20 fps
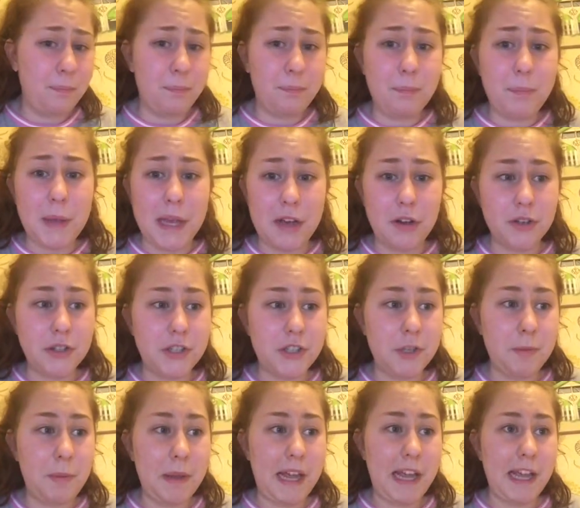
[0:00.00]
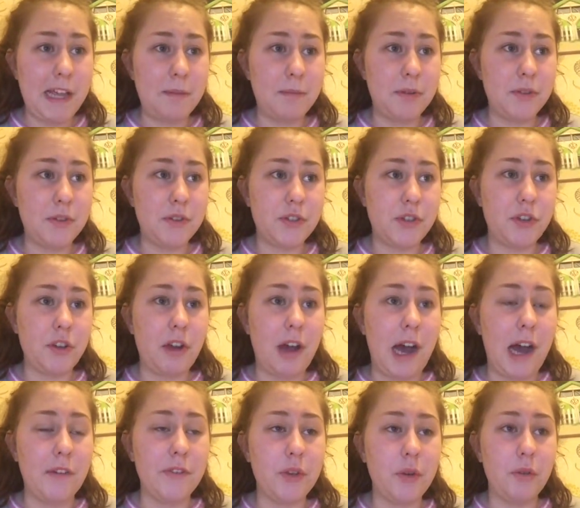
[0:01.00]
Because to be able to not
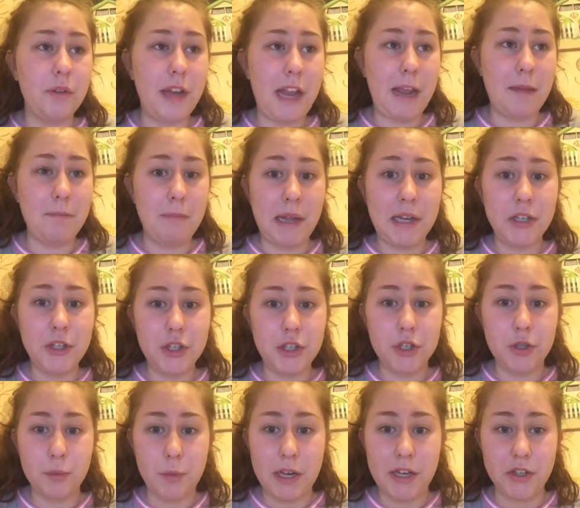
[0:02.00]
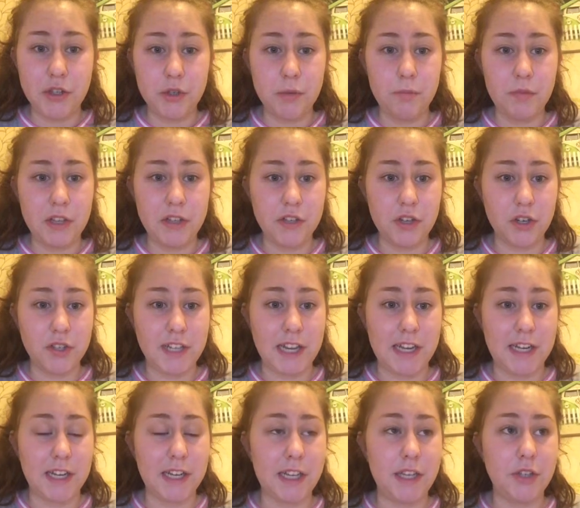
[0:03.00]
have your name mentioned when something's not
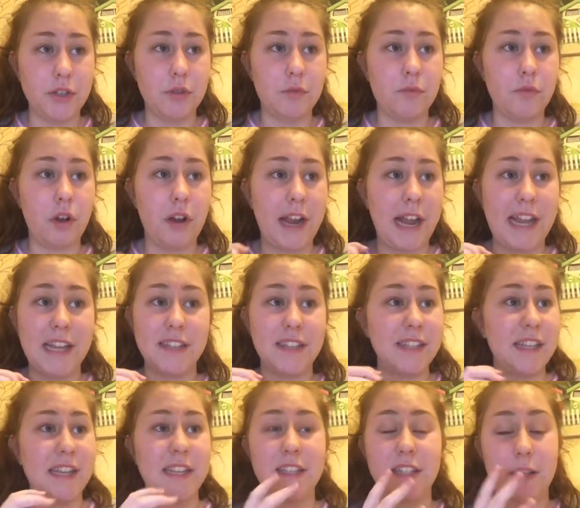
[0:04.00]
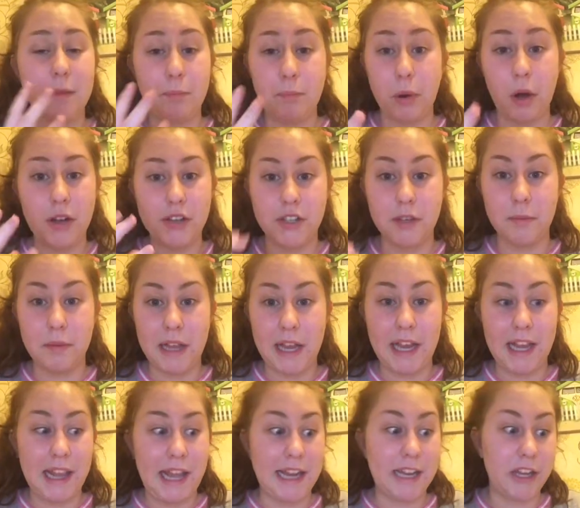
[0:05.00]
technically done wrong is
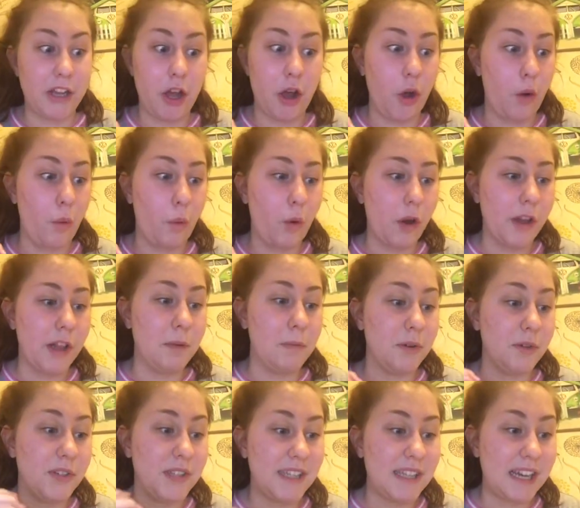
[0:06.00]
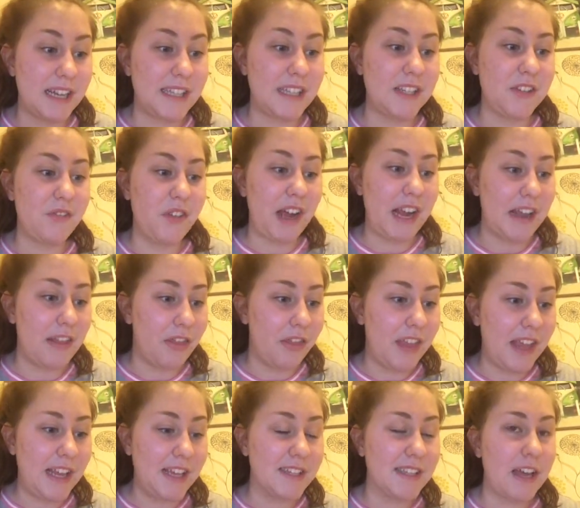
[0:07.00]
possibly like one of the most satisfying
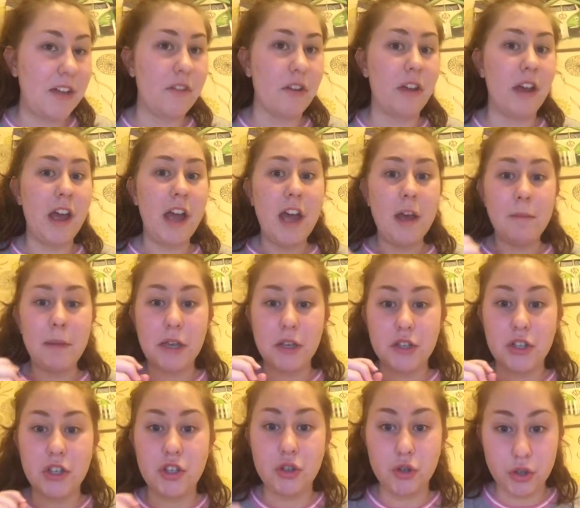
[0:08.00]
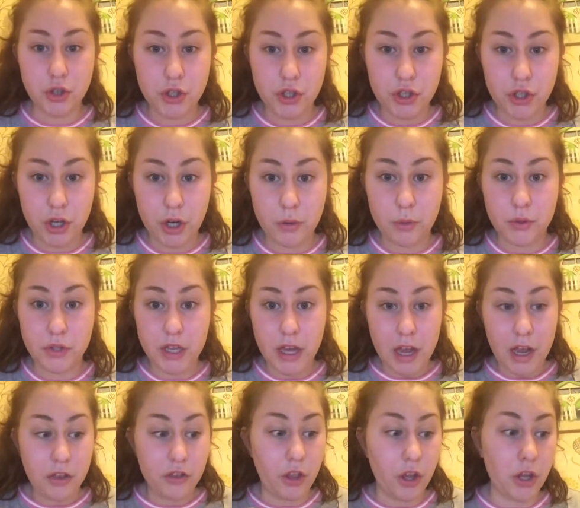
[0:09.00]
things ever, because it just shows
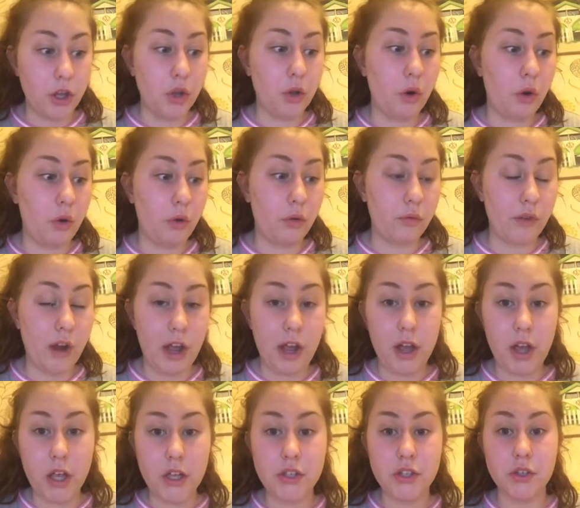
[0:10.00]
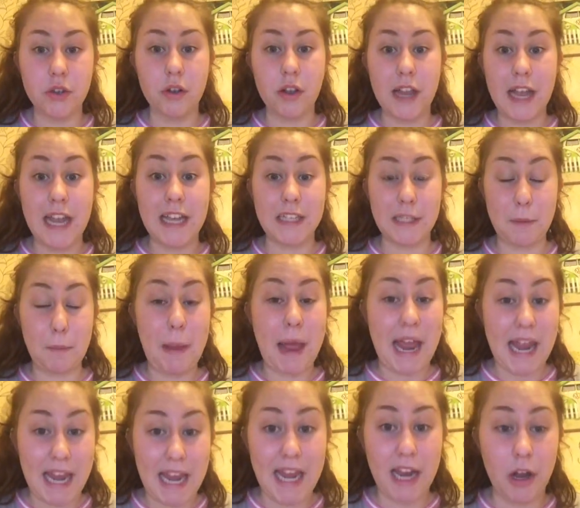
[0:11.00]
that your rehearsal is
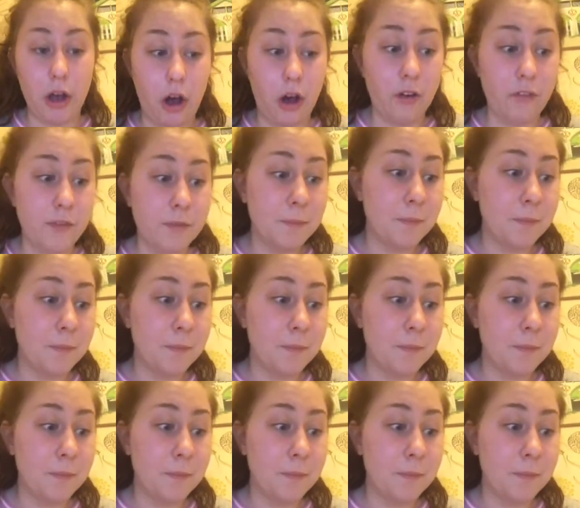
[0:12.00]
paying off.